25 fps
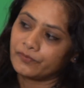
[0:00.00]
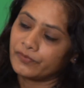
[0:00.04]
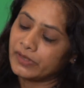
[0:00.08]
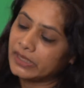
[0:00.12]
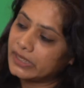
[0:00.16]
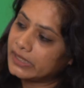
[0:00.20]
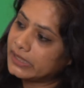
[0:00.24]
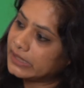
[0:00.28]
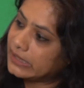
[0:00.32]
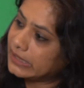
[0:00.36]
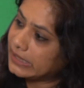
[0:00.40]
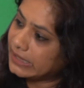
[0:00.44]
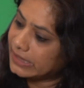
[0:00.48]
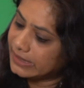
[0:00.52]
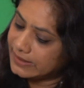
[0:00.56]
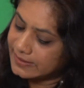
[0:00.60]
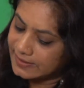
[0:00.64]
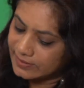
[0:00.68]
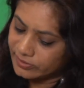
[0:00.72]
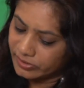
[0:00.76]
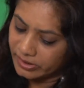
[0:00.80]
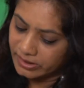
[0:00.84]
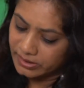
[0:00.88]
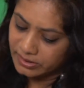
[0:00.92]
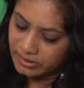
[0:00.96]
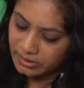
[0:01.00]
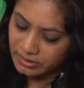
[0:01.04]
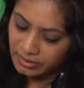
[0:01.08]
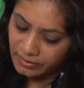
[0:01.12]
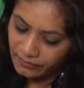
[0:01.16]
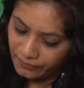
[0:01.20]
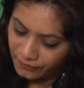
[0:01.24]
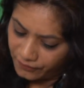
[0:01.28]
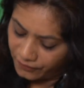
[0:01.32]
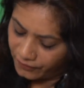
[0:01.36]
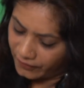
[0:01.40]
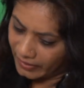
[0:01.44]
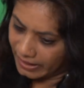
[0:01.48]
We need stricter
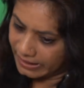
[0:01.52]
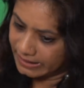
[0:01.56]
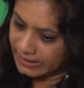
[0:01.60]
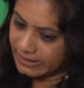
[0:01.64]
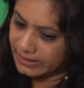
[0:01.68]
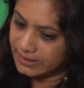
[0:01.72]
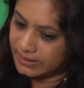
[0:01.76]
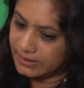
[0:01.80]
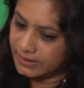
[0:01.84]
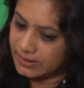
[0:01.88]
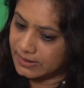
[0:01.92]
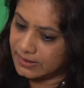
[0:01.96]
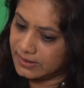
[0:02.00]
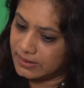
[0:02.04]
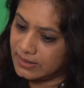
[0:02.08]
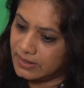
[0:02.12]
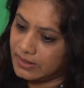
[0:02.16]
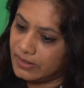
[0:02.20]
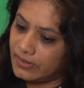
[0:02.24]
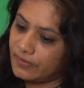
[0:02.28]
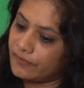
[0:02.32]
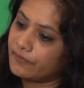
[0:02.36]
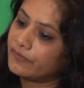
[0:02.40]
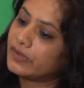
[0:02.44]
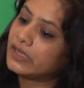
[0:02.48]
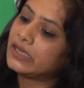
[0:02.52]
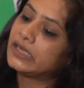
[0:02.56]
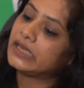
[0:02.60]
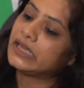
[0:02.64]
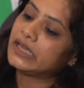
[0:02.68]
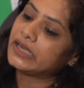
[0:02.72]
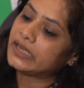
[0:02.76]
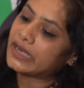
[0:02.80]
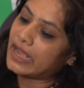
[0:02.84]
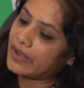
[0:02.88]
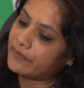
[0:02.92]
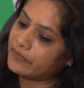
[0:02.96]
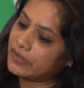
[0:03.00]
fines. Right. We
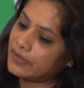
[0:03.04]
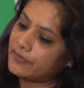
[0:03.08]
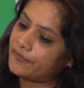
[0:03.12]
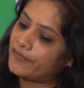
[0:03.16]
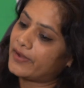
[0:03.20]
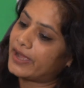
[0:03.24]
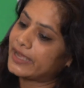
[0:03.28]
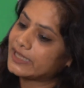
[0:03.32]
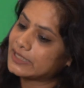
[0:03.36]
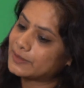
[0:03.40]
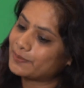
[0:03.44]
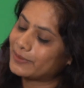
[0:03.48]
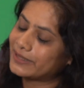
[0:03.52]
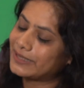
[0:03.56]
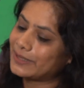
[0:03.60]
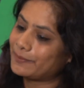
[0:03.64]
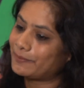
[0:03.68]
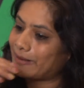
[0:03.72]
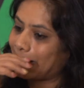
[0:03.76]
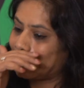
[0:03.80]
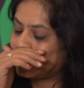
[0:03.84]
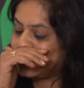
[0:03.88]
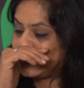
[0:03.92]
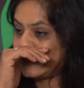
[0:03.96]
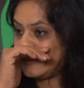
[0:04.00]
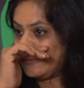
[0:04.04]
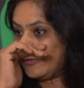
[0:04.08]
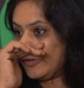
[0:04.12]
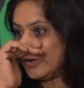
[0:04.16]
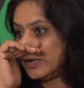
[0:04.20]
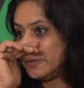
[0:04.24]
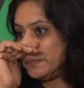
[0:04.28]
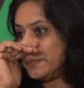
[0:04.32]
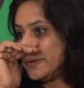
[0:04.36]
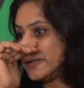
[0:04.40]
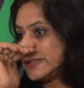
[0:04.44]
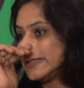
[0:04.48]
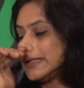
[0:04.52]
need heavy fines. But imagine, for
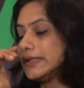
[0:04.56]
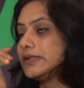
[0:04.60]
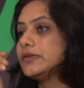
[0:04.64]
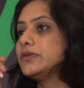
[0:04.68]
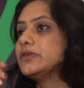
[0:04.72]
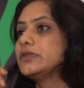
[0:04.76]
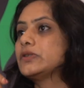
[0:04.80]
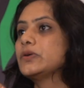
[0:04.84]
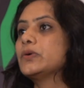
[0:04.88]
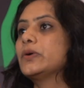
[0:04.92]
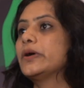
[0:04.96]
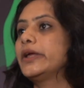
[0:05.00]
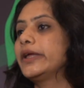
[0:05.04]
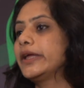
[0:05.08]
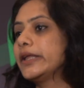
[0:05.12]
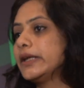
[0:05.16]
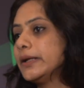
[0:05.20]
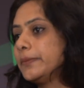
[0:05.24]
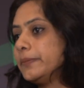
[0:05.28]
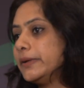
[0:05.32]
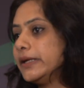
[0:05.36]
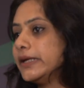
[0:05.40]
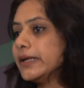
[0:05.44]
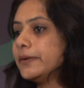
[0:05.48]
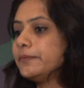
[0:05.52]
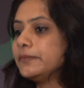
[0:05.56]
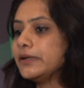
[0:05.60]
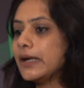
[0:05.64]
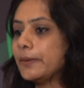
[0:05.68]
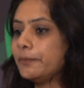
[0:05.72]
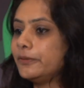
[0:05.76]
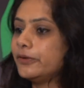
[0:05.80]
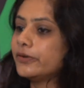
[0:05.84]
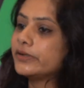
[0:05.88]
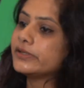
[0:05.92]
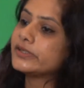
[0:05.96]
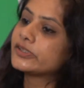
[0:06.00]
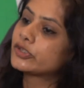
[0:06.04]
a person who is going in a B M
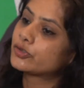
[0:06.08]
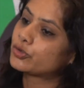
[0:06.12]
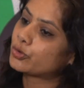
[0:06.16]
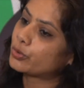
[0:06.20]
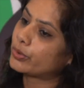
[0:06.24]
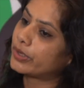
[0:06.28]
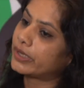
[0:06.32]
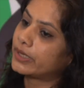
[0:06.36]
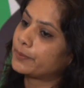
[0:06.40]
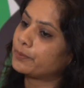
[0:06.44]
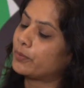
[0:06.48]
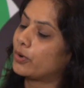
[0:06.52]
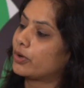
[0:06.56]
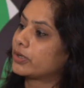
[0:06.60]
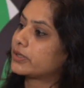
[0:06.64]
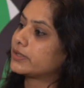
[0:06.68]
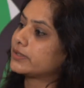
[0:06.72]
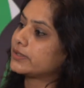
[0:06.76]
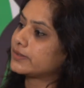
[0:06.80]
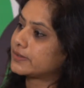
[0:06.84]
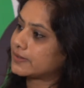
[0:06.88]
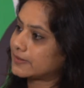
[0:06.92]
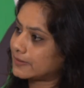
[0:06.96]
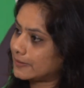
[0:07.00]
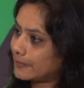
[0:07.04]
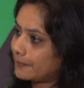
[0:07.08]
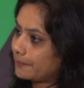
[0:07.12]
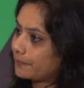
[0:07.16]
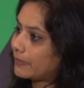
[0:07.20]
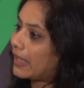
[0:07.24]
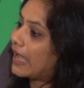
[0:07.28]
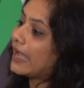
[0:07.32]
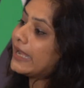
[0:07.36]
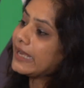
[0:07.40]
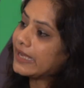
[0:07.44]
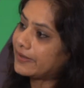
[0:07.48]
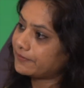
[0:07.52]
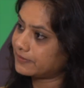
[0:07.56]
W and is throwing bottles,
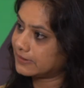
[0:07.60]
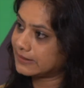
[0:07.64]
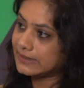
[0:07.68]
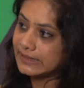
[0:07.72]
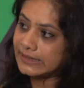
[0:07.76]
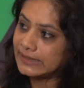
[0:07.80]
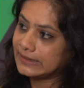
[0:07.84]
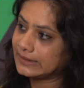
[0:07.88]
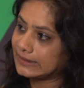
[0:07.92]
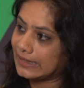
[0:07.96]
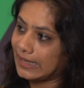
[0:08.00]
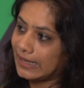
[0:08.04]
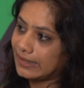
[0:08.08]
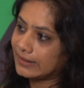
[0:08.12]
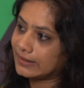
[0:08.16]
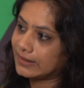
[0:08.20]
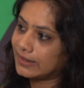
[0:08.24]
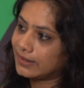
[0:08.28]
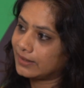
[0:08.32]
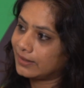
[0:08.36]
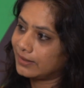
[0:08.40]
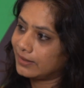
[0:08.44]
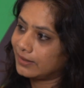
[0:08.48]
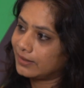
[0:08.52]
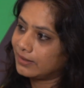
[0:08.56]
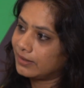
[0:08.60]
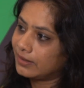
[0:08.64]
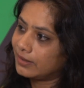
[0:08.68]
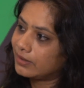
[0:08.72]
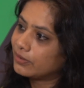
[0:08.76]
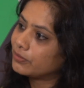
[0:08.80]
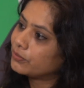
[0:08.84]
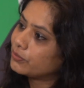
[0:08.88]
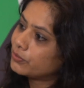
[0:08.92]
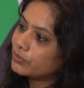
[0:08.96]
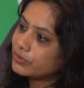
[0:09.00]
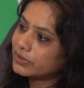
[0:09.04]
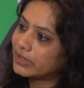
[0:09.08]
yeah. I have seen that. Yes.
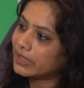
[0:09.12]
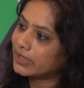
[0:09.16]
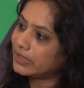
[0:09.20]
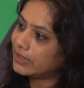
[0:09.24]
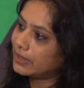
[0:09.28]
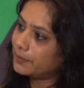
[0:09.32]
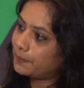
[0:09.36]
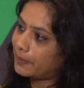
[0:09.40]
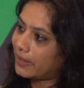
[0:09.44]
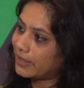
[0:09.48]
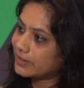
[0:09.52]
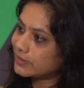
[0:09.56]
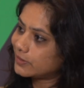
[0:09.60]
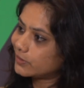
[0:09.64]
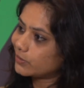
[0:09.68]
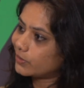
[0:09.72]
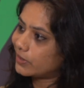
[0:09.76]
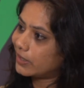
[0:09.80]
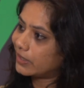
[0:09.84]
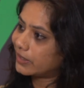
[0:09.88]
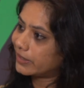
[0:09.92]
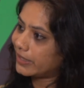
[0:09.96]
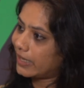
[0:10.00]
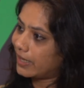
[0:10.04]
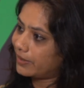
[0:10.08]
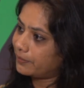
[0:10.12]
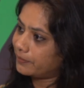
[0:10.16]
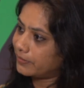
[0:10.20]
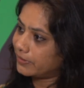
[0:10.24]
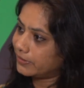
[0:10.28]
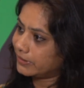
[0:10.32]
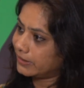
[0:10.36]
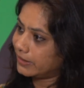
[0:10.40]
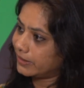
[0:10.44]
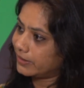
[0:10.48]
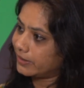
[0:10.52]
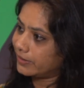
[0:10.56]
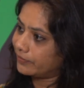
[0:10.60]
Unke liye five hundred ka
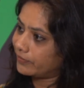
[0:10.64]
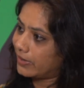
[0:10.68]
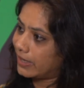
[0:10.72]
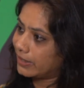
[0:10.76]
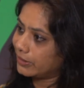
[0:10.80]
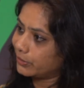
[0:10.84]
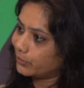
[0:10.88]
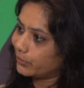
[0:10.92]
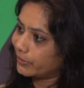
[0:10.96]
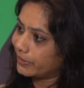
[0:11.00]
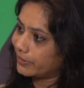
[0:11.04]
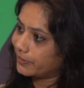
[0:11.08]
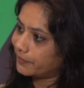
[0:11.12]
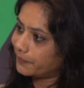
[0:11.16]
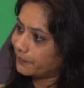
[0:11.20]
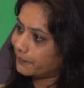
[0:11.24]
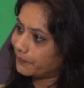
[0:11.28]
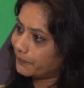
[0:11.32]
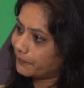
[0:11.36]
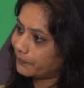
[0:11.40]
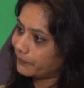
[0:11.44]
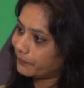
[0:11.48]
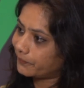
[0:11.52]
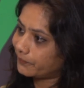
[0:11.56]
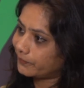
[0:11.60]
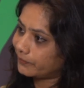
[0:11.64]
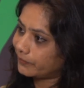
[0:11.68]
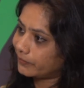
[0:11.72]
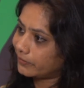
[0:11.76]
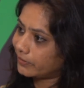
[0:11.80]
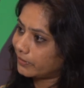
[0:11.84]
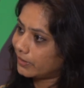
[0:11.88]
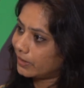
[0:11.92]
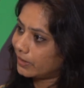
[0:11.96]
kya ye hai, value hai.